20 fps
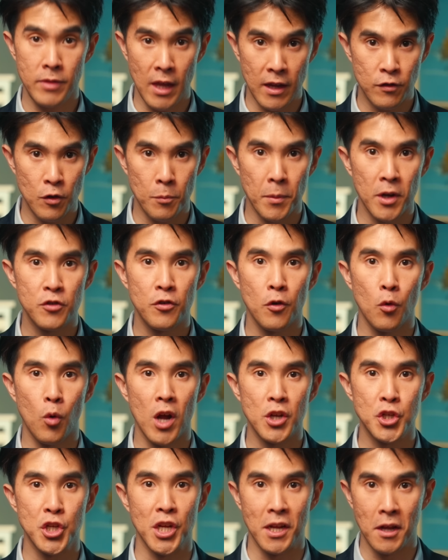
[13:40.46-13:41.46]
Thanks so much for
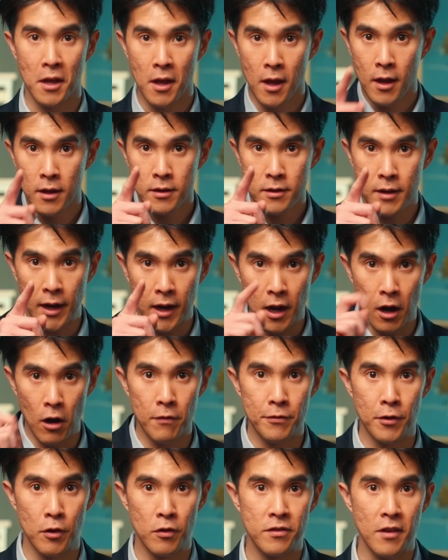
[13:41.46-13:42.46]
watching. Take care
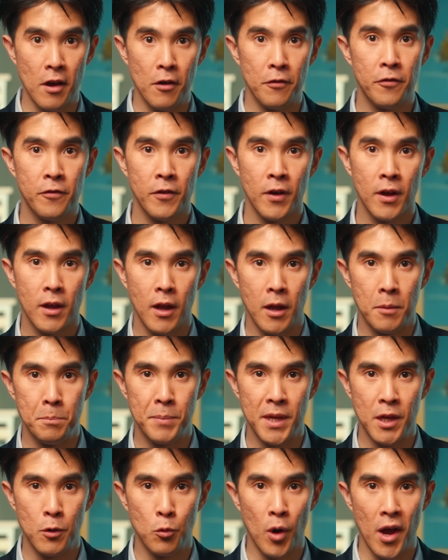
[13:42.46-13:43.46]
of yourself and
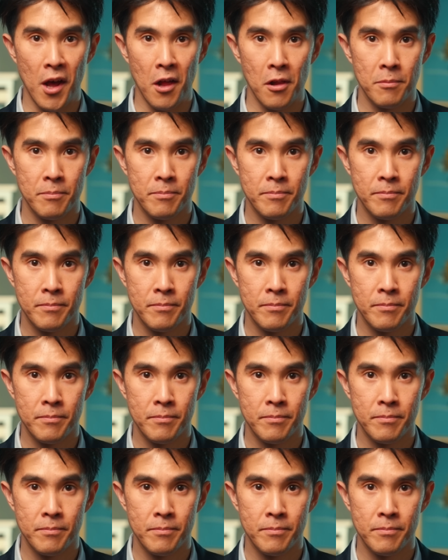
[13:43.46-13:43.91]
be well.